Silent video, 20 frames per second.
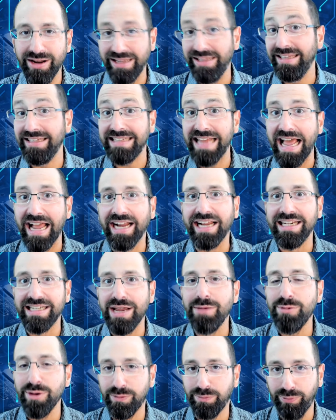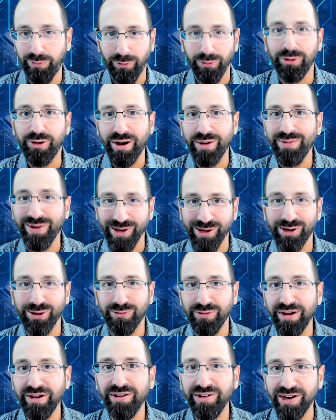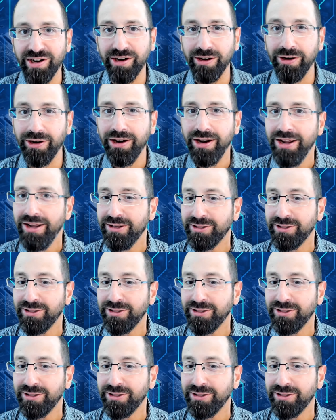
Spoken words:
at least academic programming career here.